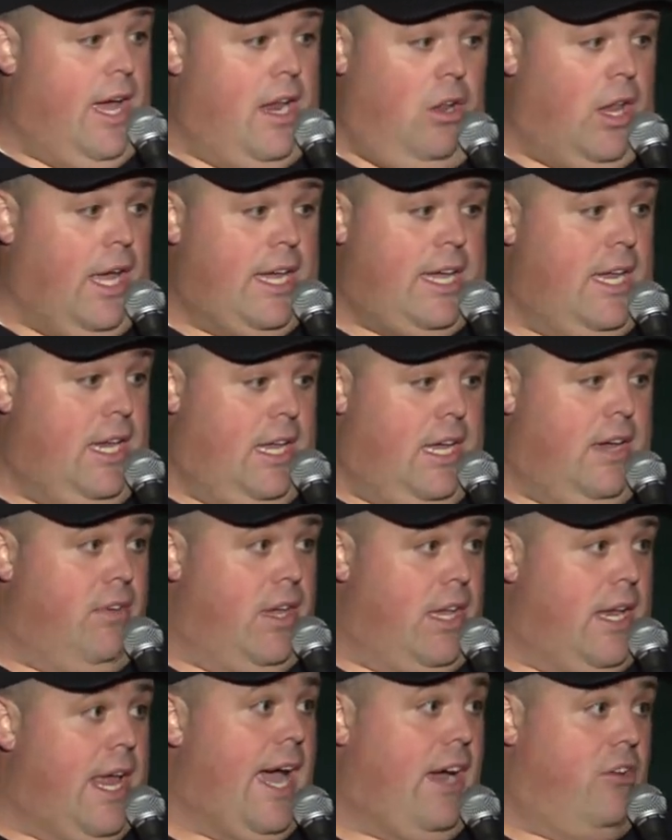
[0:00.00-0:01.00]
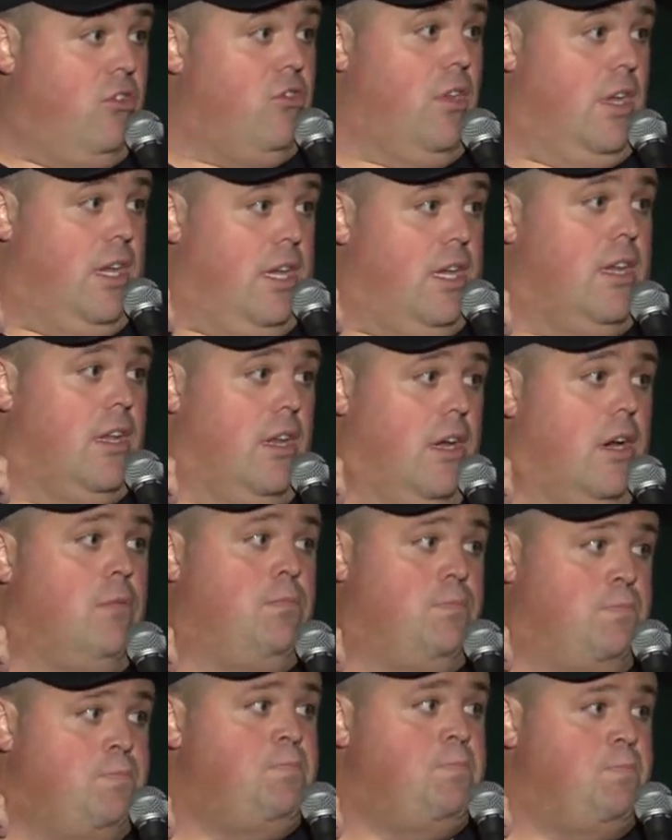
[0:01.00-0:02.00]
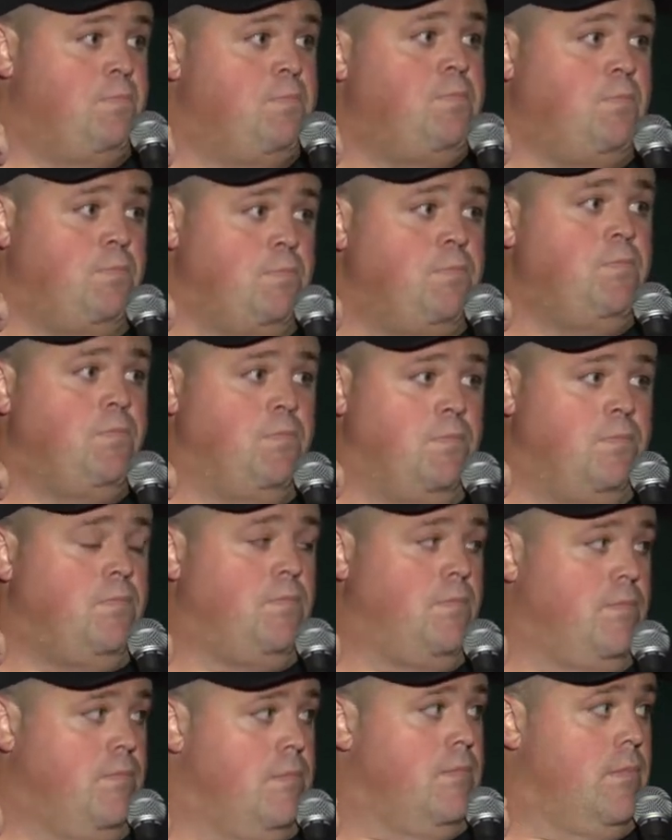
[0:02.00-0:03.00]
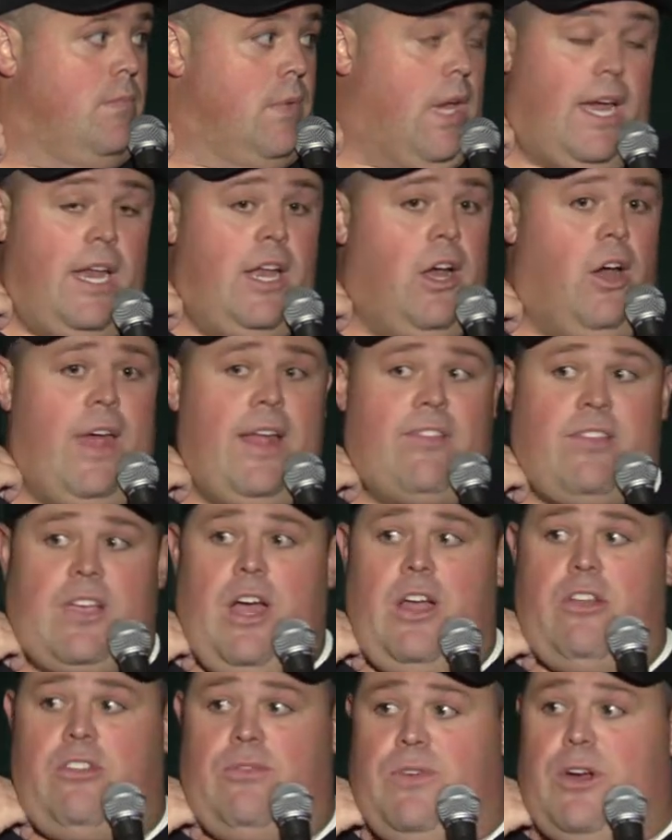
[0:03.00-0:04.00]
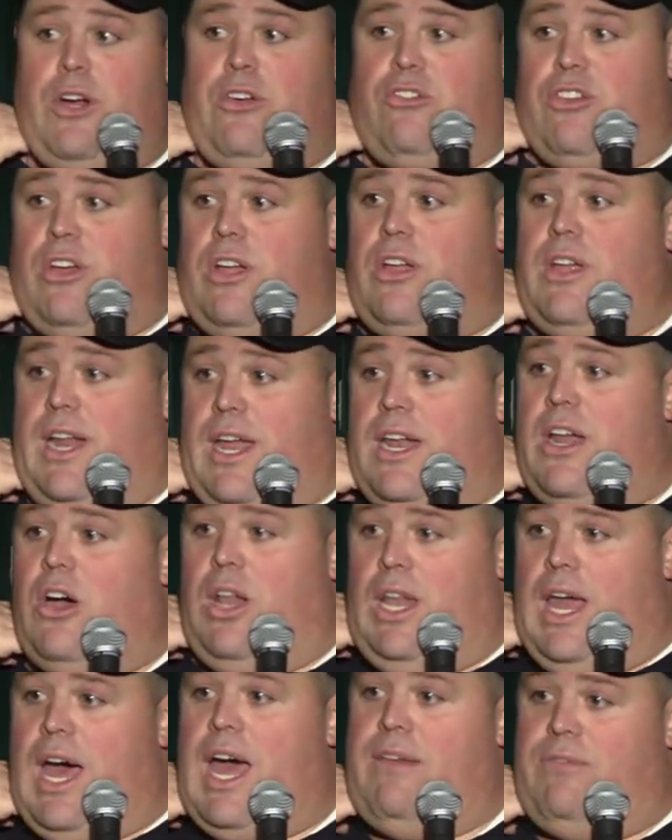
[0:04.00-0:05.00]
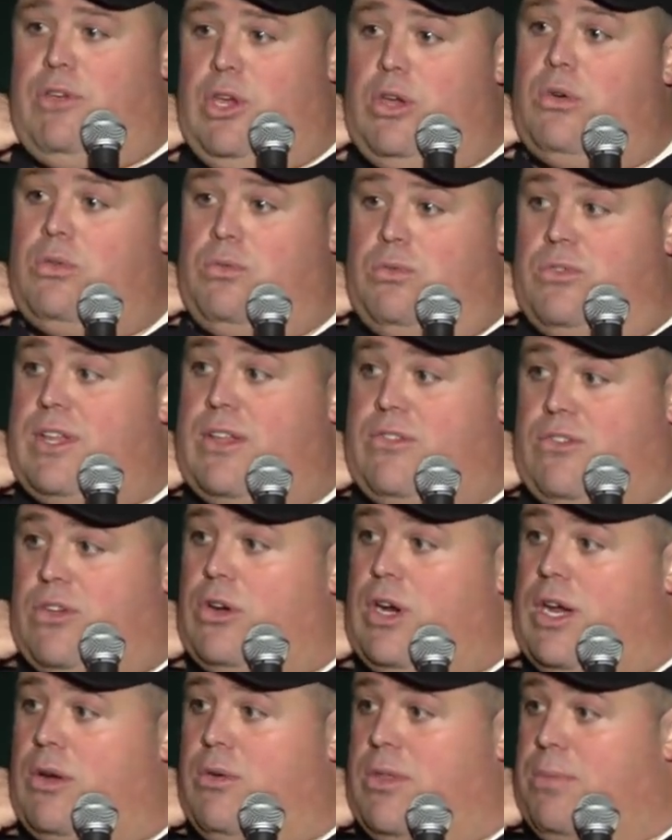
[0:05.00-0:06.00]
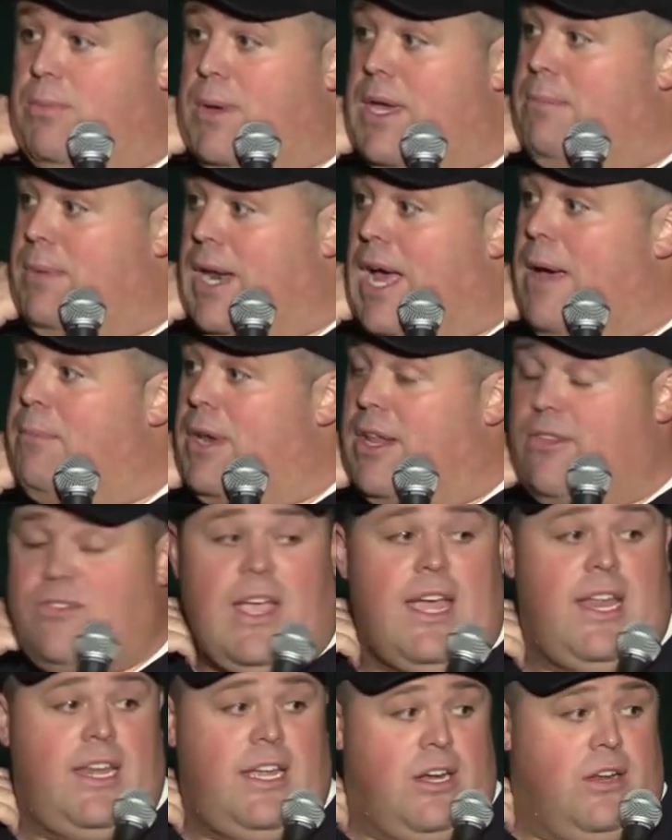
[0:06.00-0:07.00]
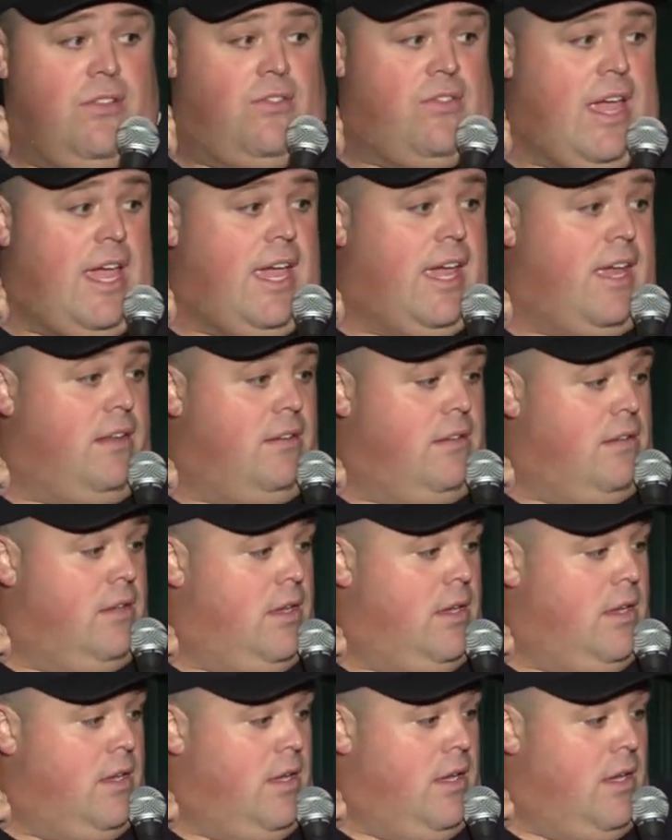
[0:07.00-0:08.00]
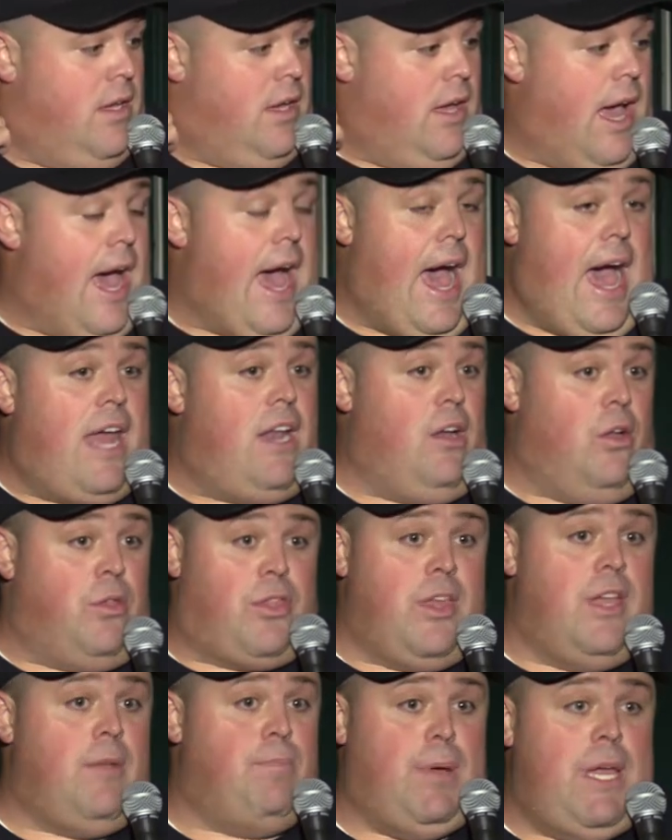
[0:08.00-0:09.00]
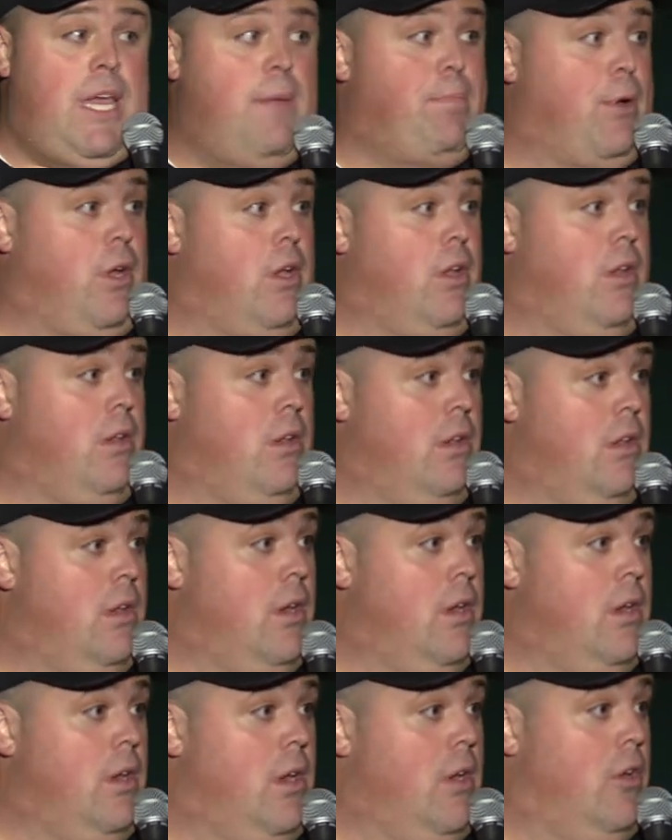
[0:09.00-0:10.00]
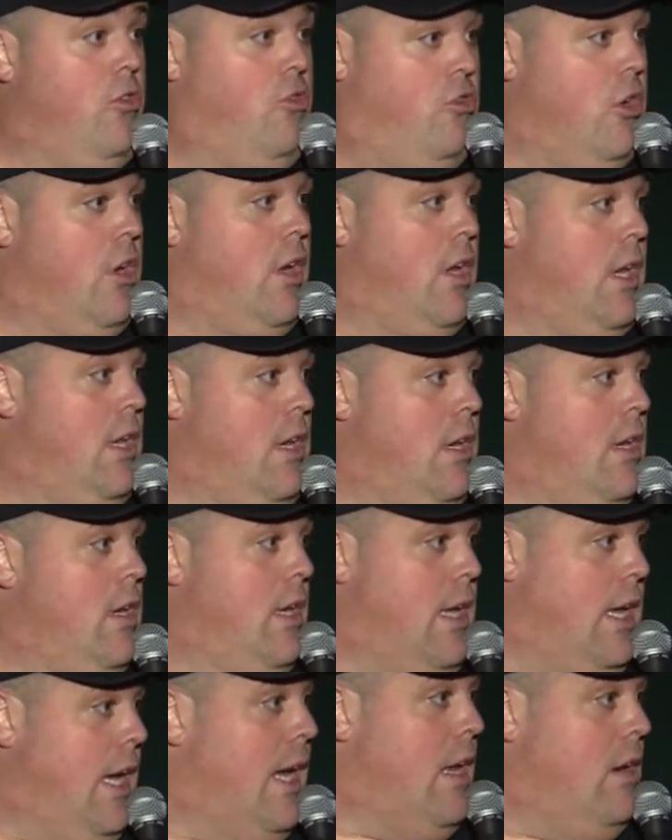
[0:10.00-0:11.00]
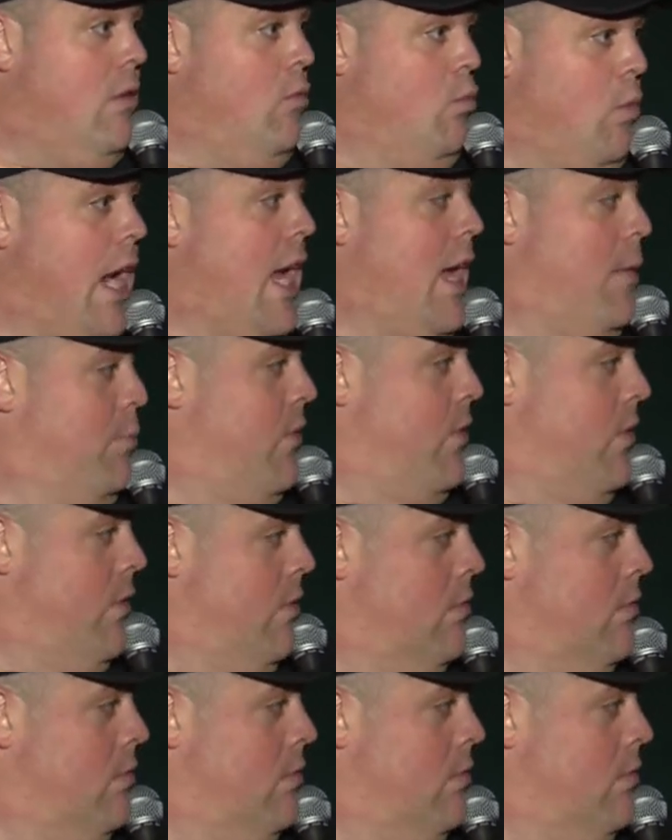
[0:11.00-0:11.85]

I don't like any of it, actually, you know. I know that's controversial, and I know a lot of you disagree with me, but I'm going to stand here and say it. I don't think people should get raped.